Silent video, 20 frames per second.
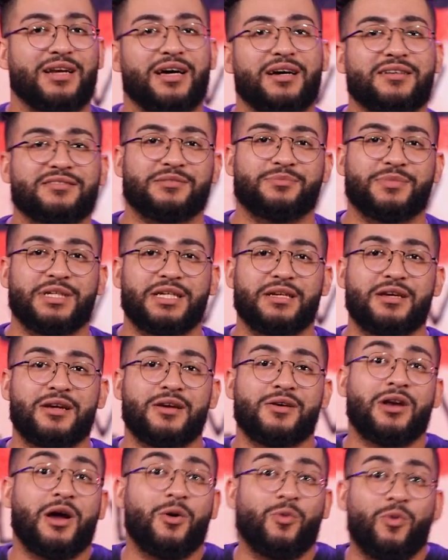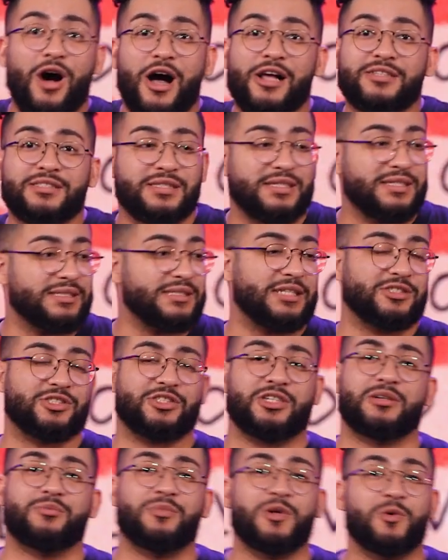loves me. When I watch things I
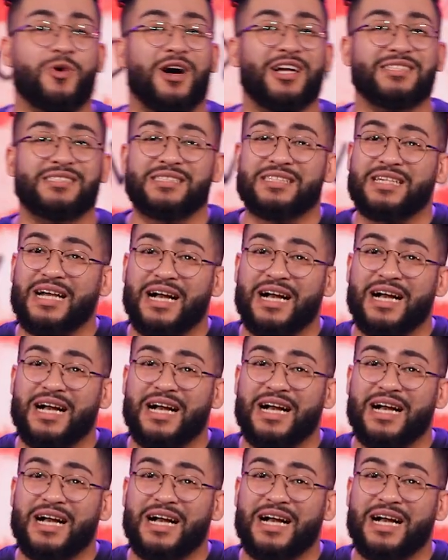shouldn't be watching,